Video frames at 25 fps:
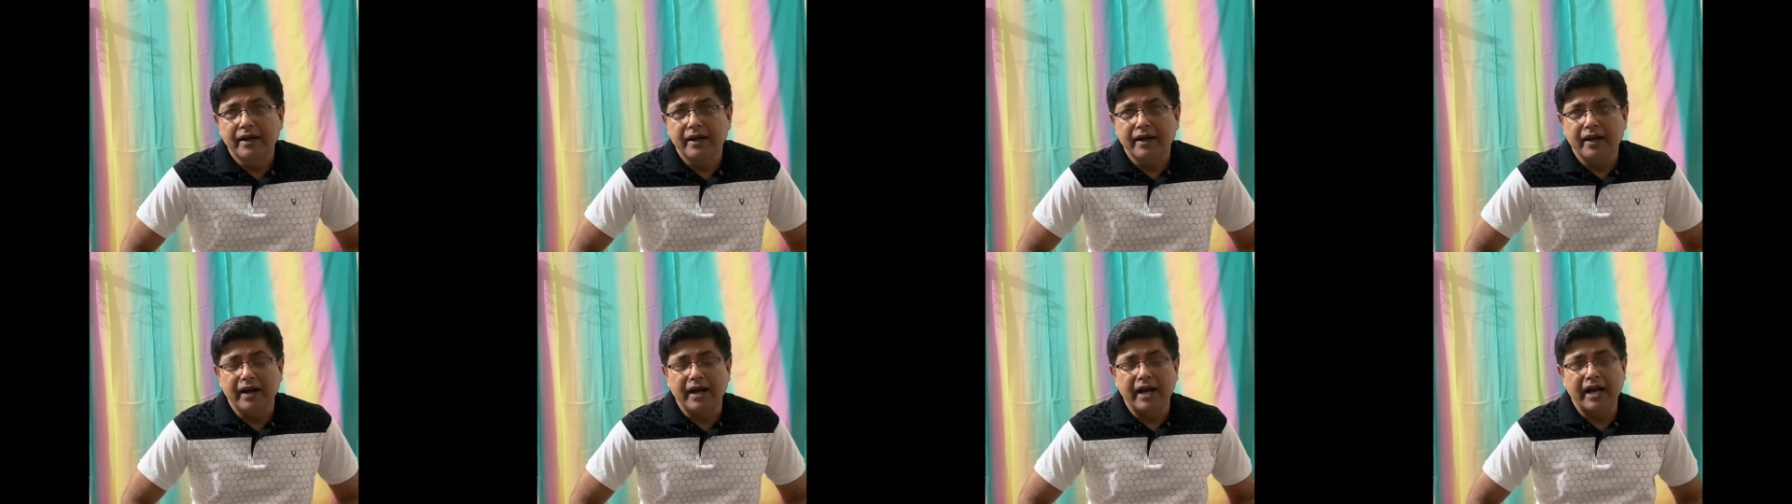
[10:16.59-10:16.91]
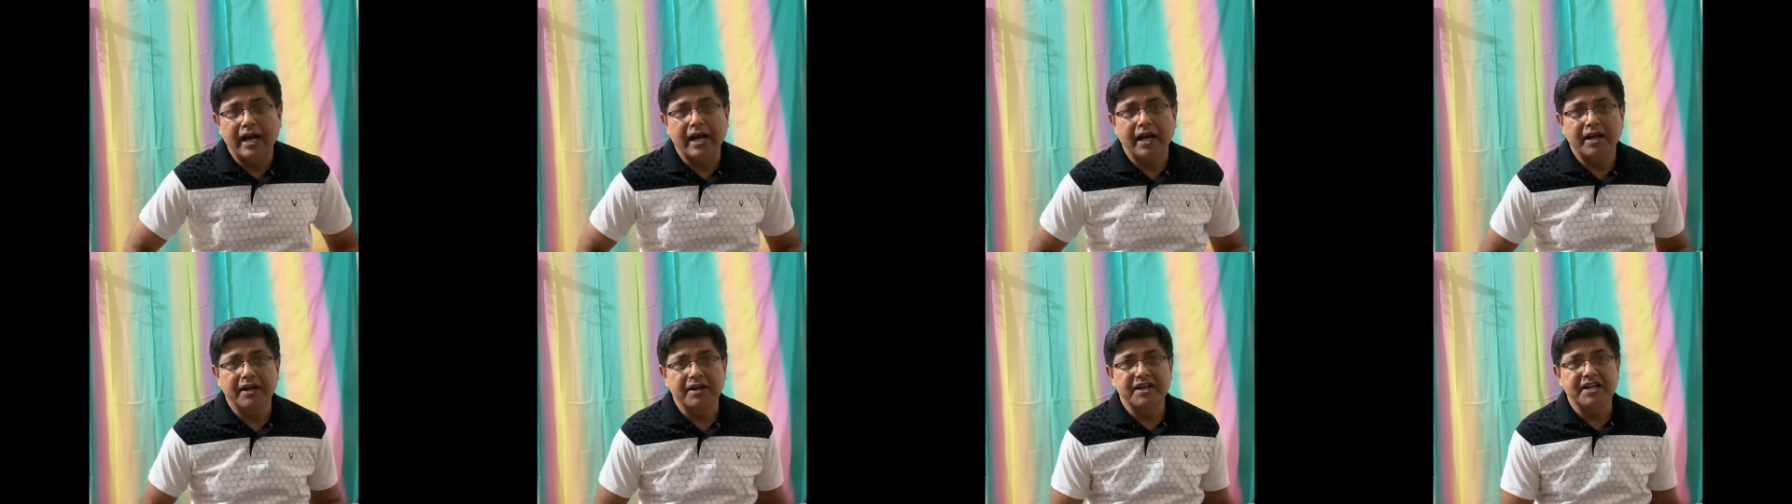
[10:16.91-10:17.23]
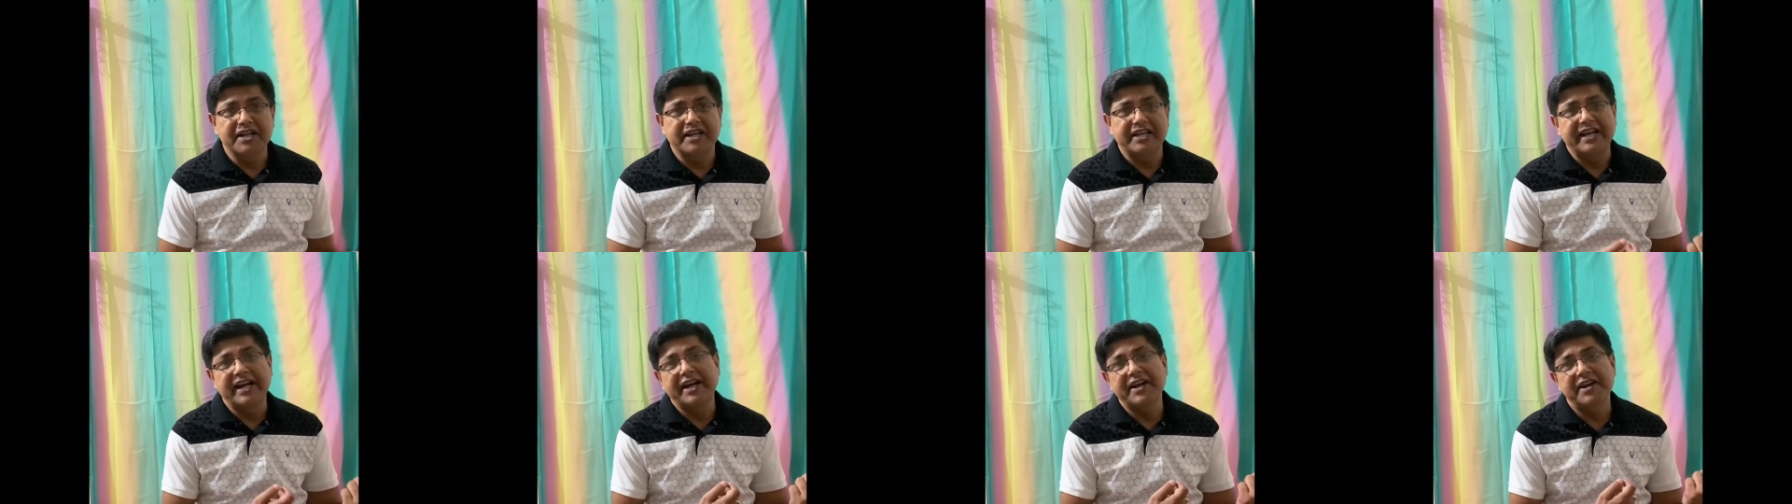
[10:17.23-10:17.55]
and he
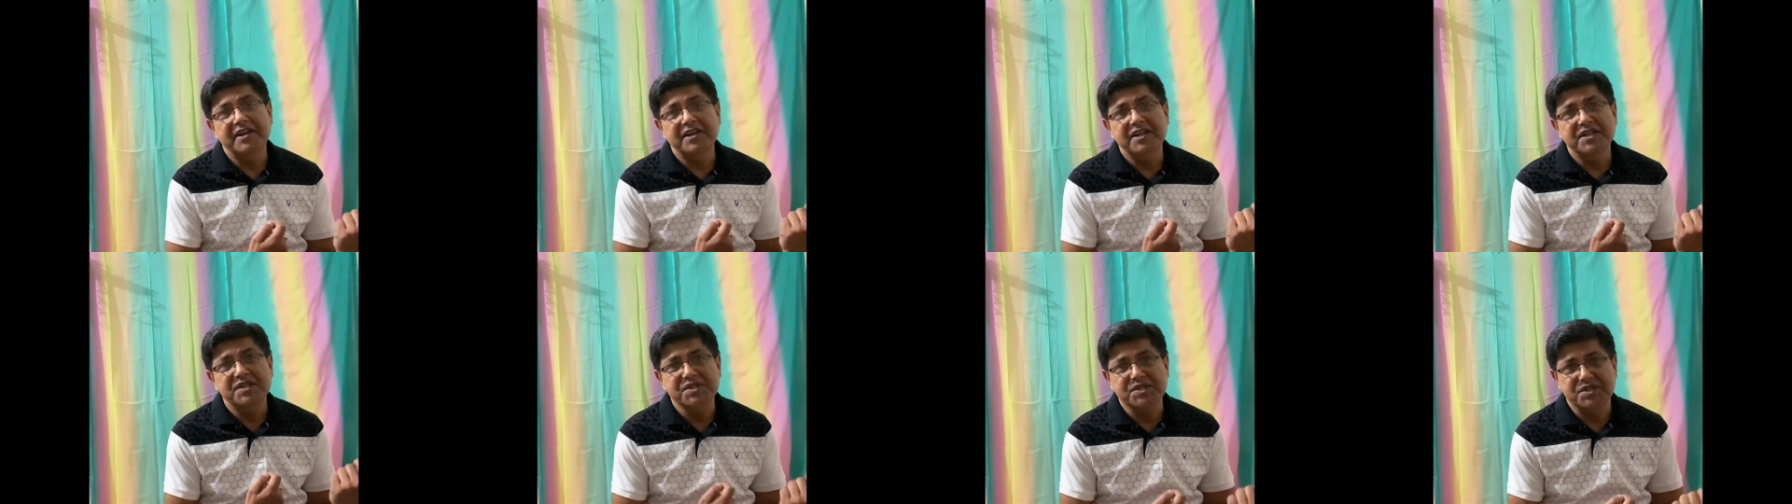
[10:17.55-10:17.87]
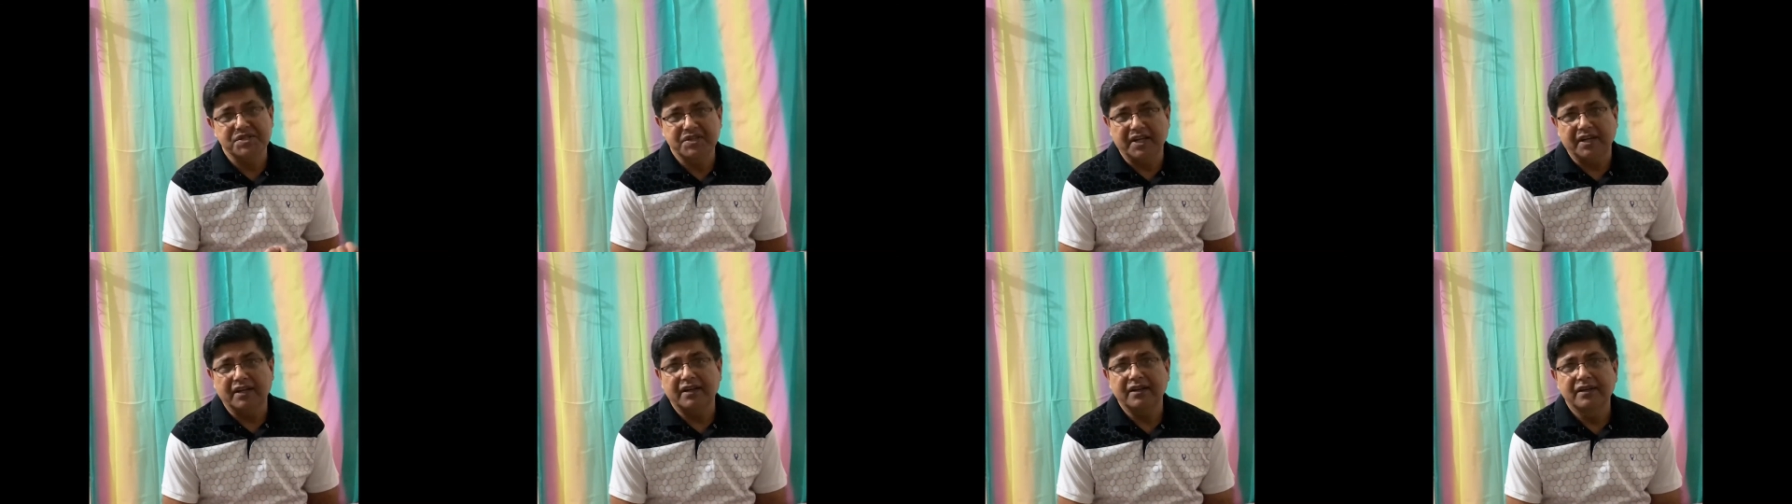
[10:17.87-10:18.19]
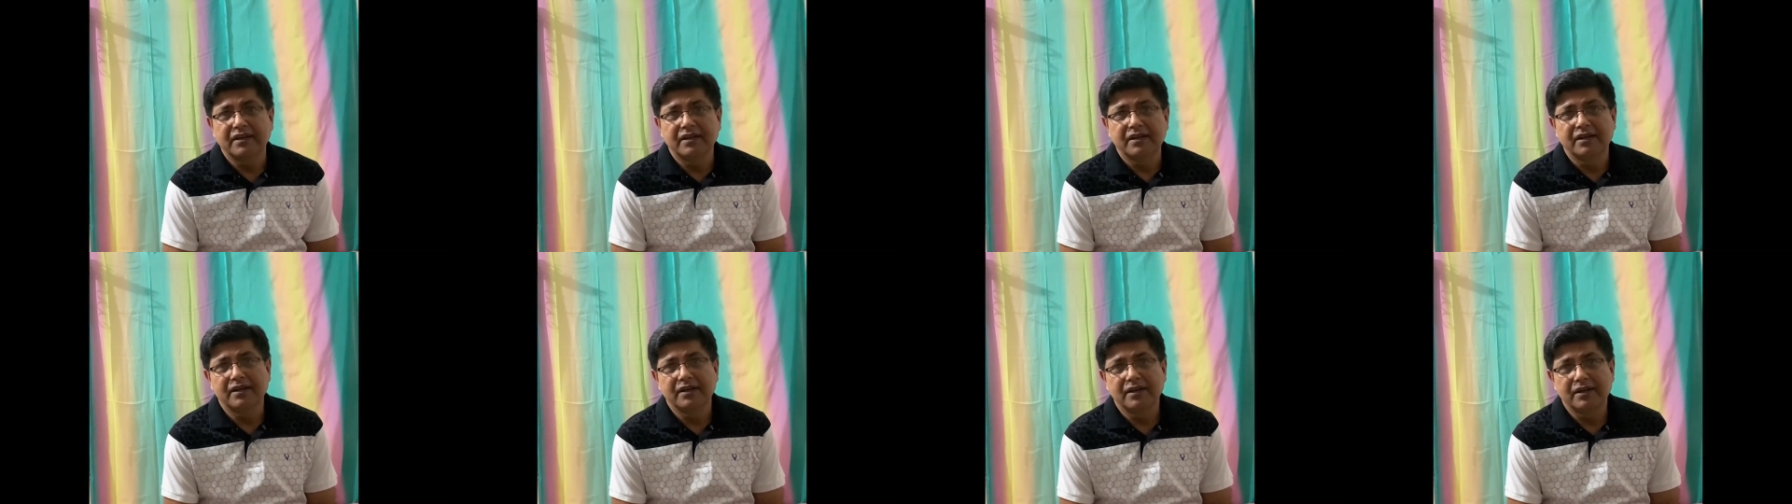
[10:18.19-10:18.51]
carried a stick,
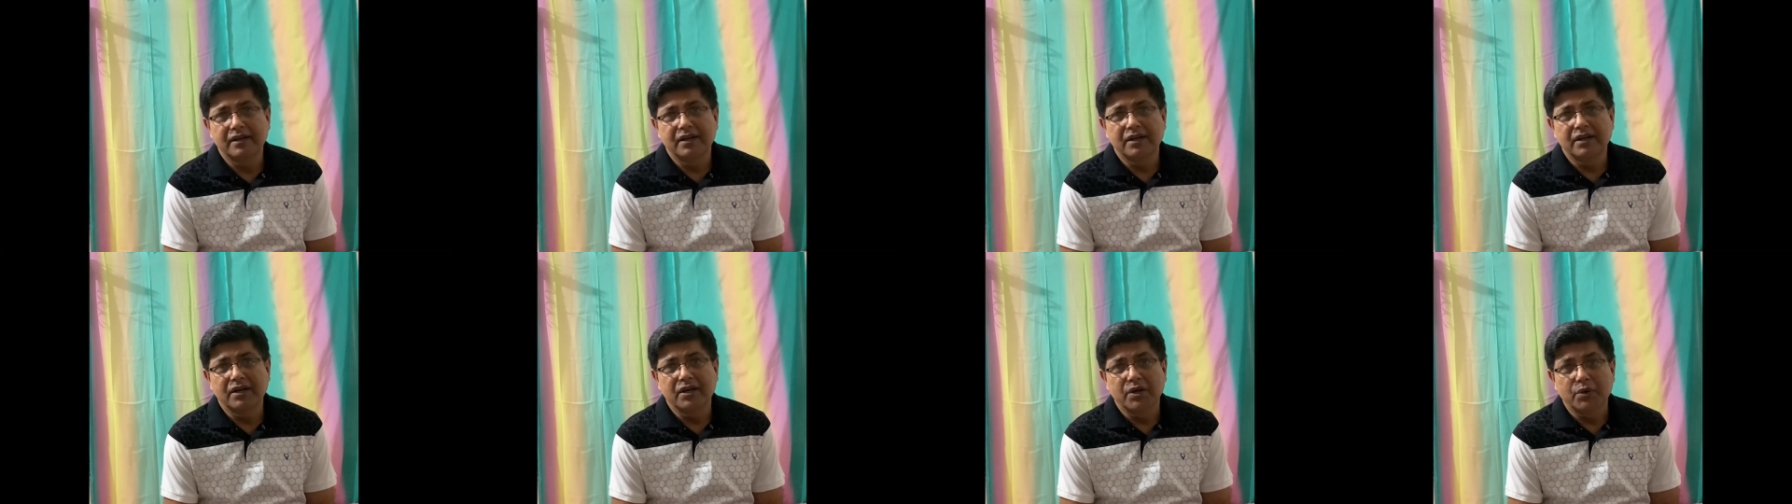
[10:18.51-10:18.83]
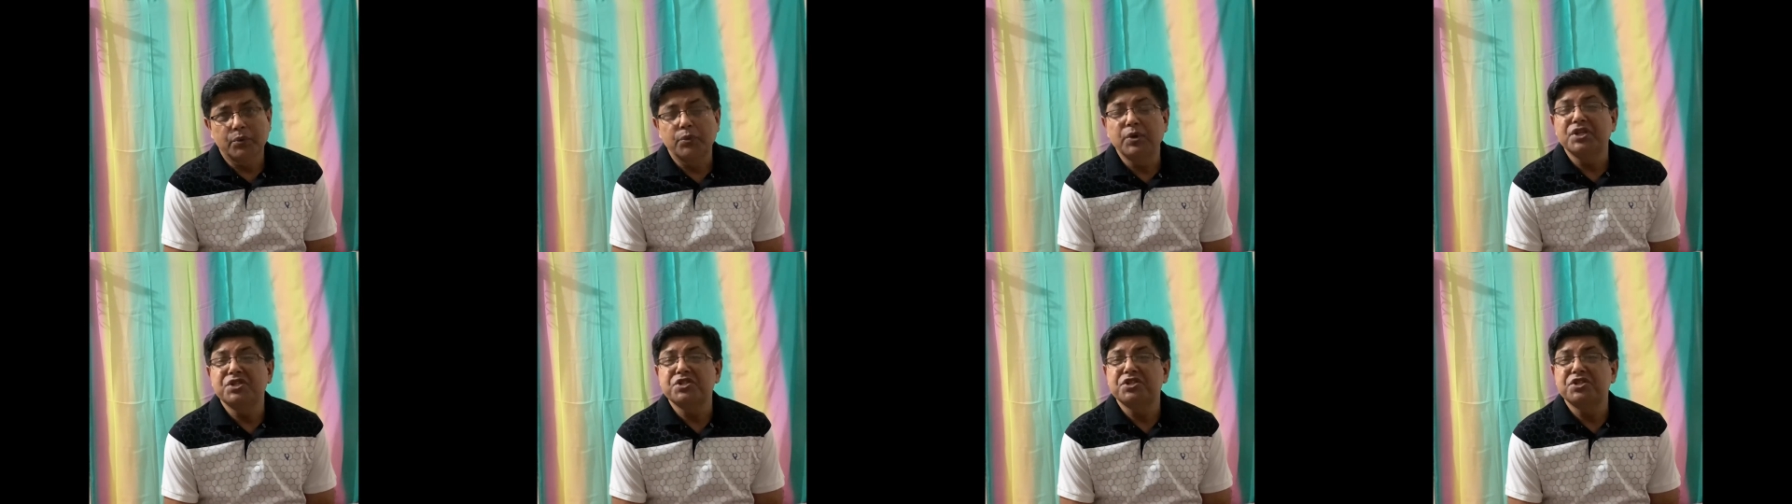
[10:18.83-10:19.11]
which